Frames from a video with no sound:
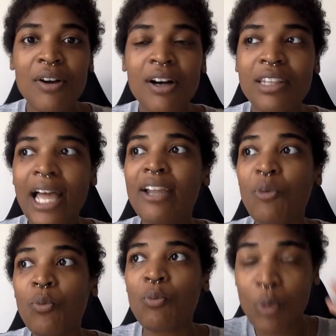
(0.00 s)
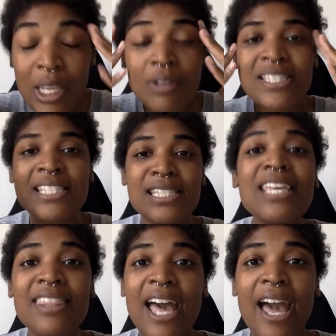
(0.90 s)
Like, we
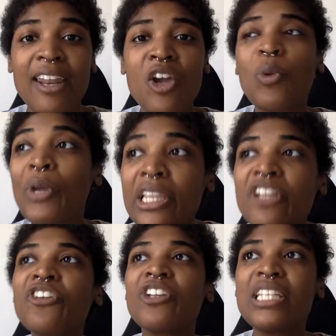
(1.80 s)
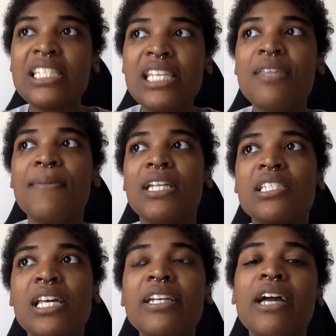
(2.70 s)
see that. We literally see them in a
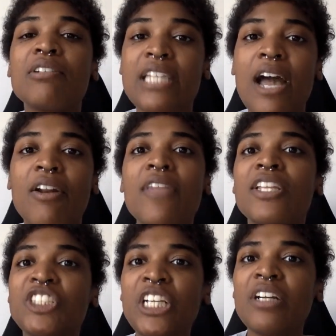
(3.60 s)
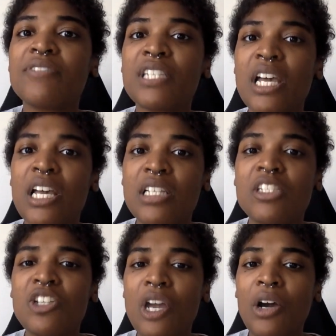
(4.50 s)
sundown town, and the sheriff says, you
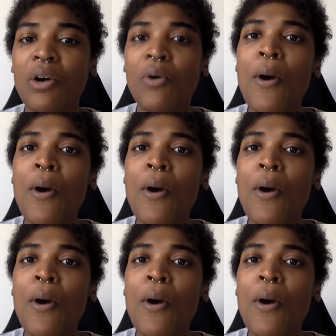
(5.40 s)
know,